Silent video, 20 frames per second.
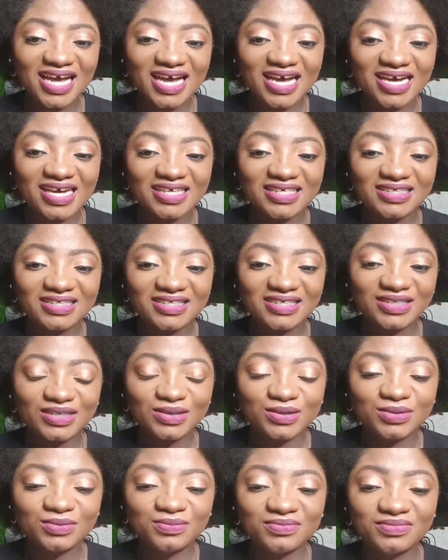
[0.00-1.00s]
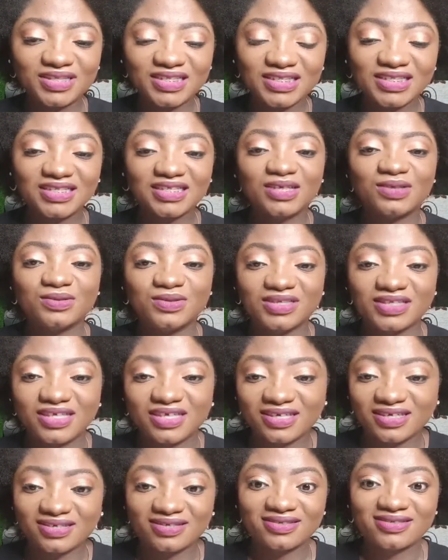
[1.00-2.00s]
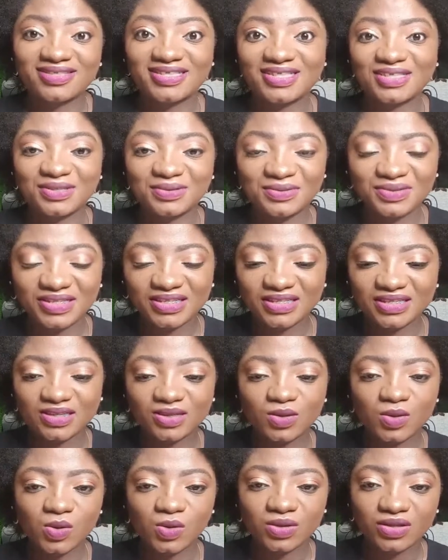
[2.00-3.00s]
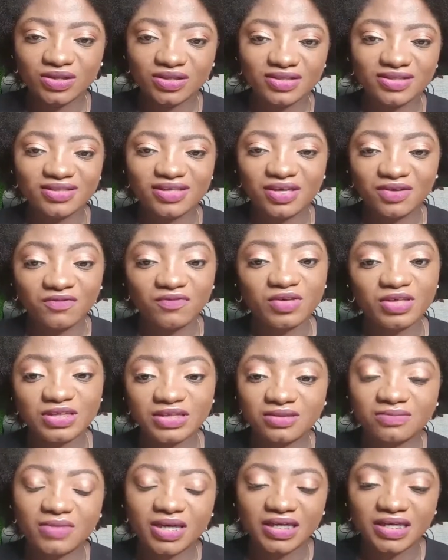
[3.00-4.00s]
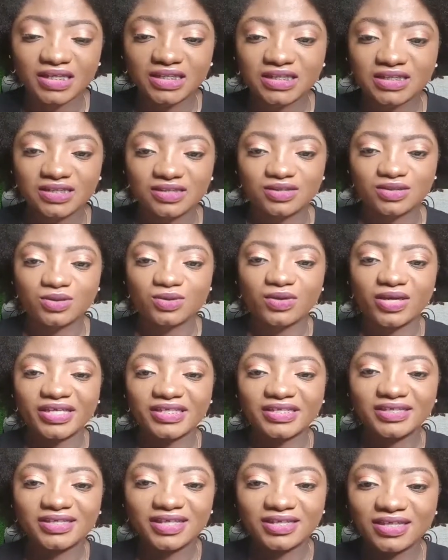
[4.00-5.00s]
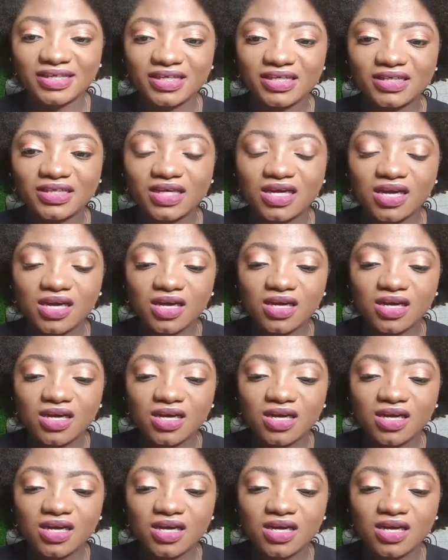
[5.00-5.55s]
and this is another series on influencer marketing. So I started